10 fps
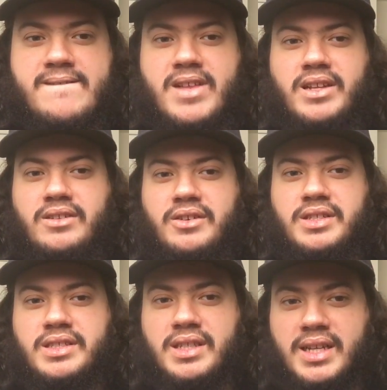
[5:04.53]
I
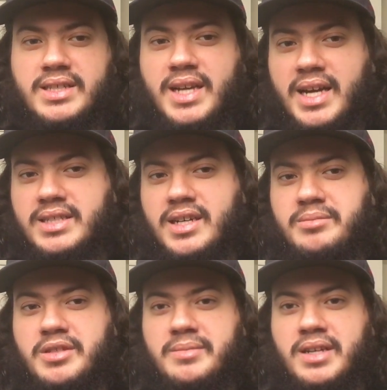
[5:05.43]
noticed since Alexa has
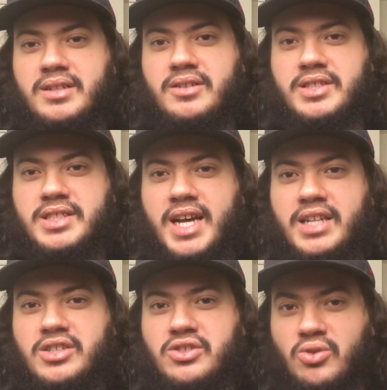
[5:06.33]
come to SmackDown, she's
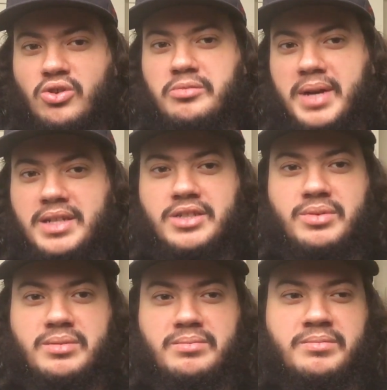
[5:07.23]
had shorter matches
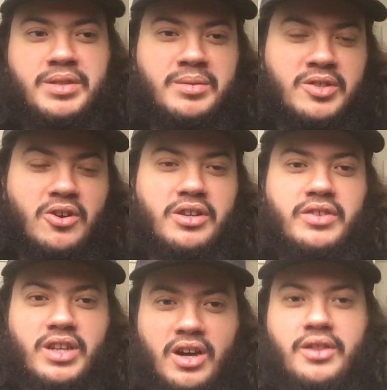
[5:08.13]
with the majority of
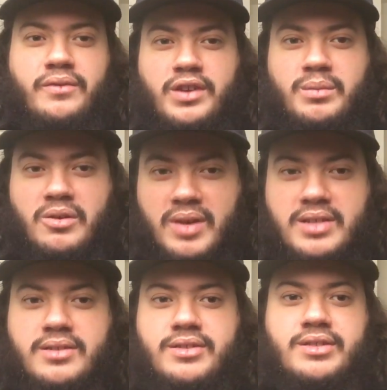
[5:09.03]
the other female
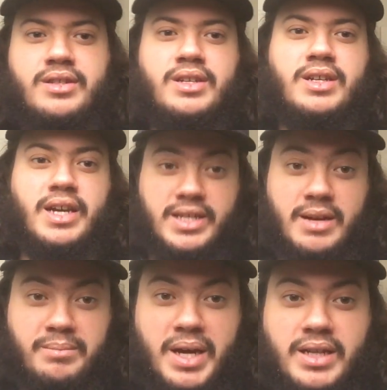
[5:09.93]
wrestlers,
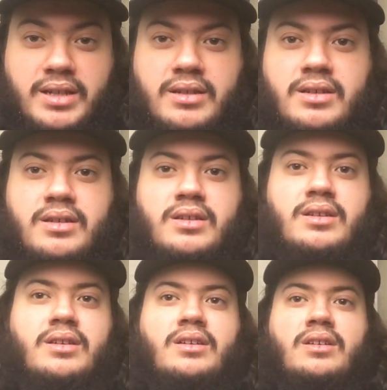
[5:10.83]
except Becky.
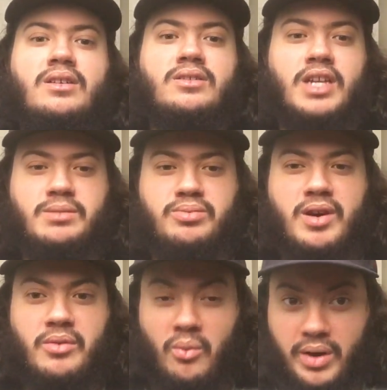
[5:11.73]
So that's
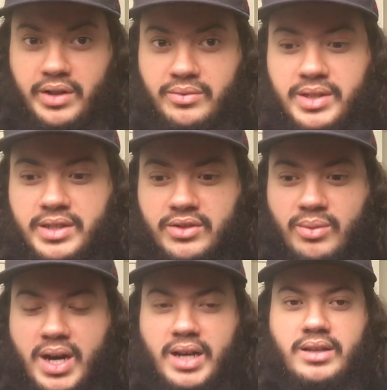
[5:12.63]
probably one of the reasons
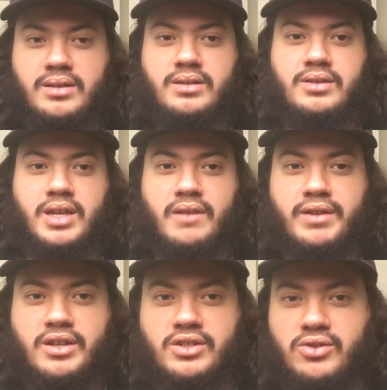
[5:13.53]
why you're
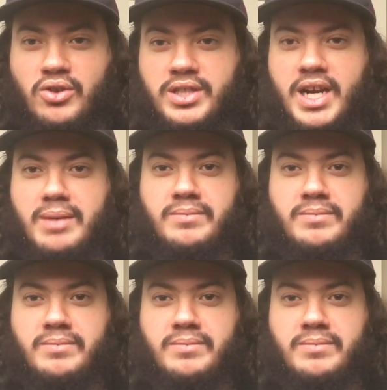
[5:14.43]
giving her short